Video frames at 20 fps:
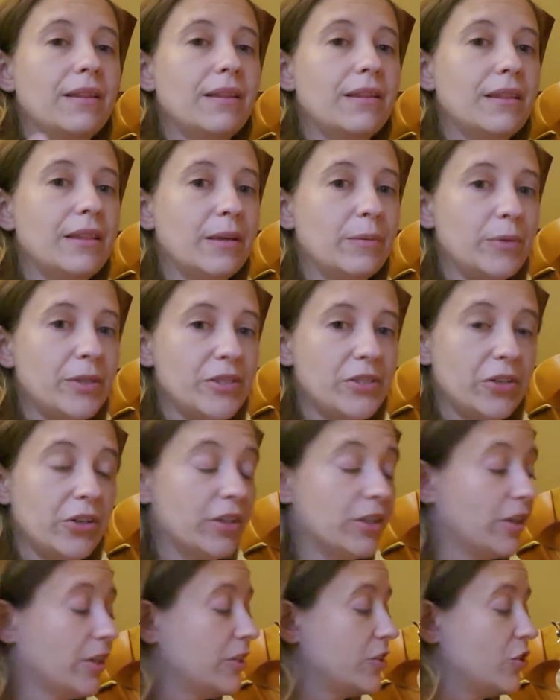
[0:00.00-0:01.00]
Then we
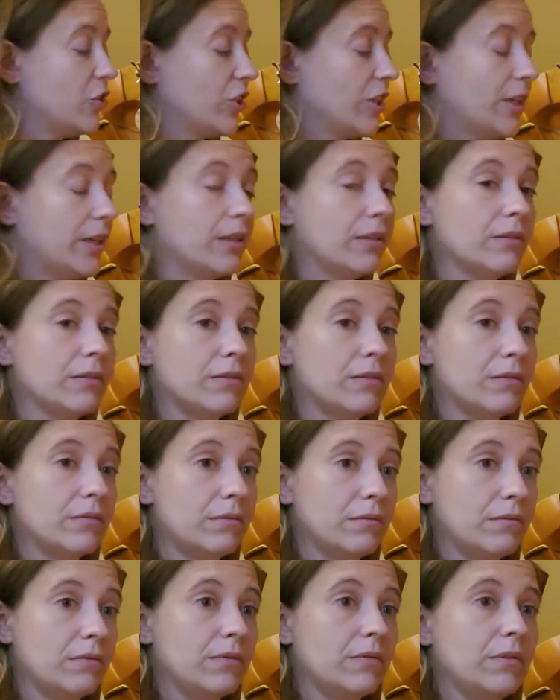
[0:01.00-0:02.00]
started on G,
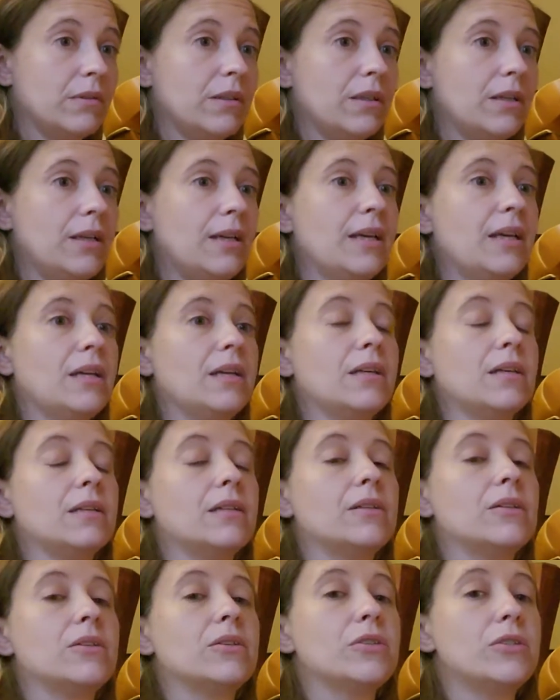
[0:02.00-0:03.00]

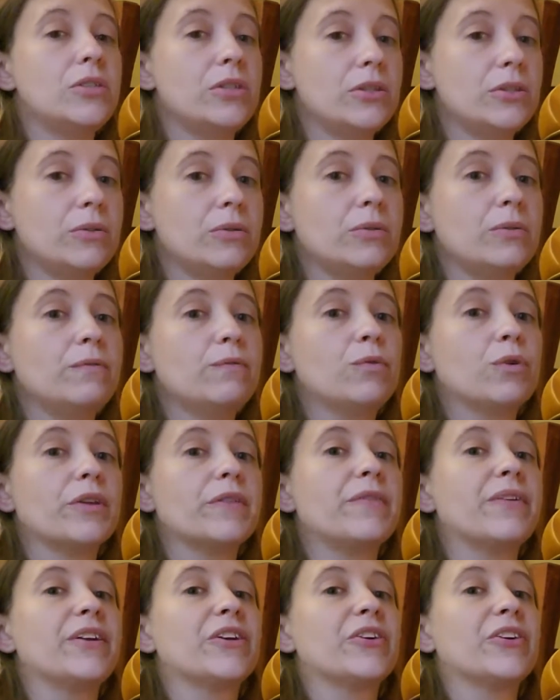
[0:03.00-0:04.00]
and 2, fourth
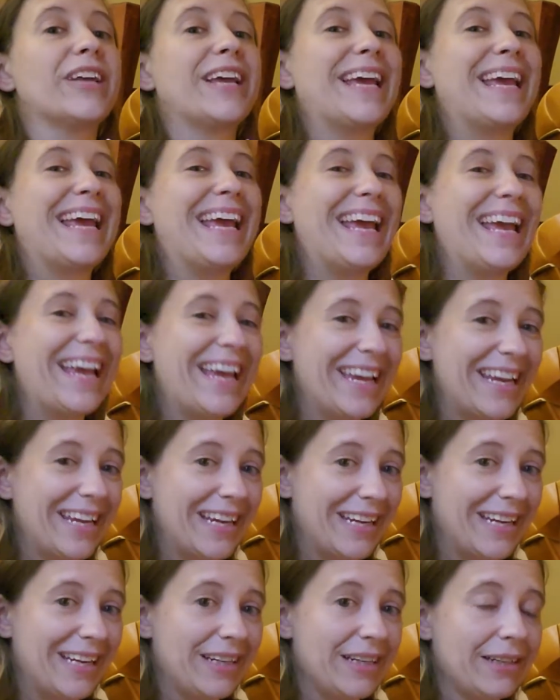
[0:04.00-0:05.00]
finger to
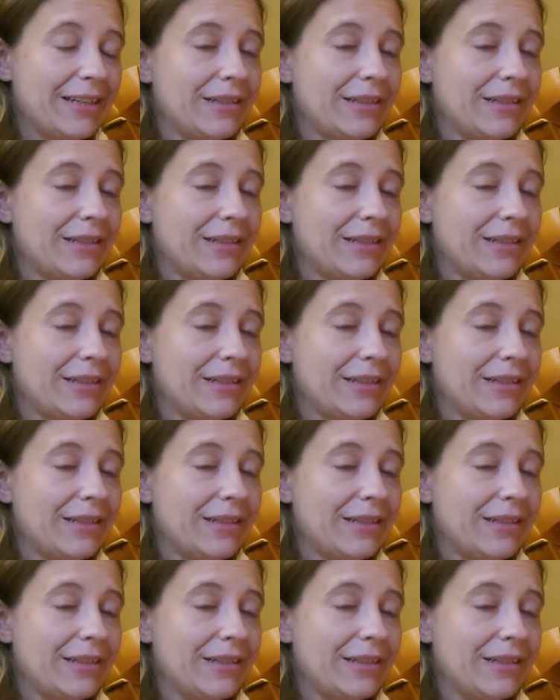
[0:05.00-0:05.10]
A,